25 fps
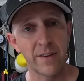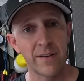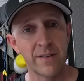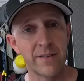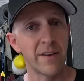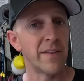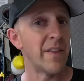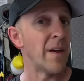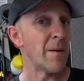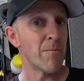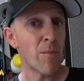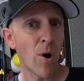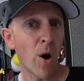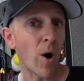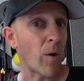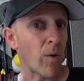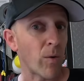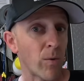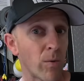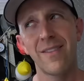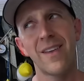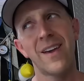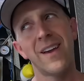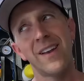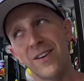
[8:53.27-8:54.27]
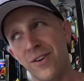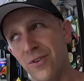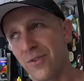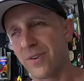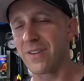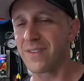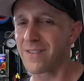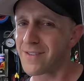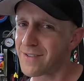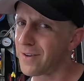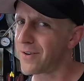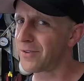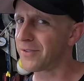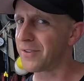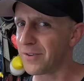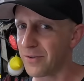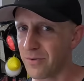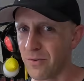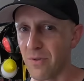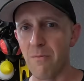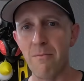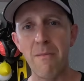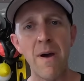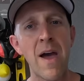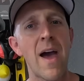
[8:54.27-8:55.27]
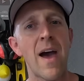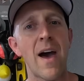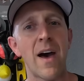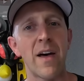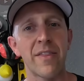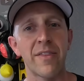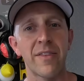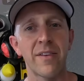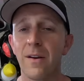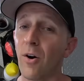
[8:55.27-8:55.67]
did they mow? Then you can start to do the math.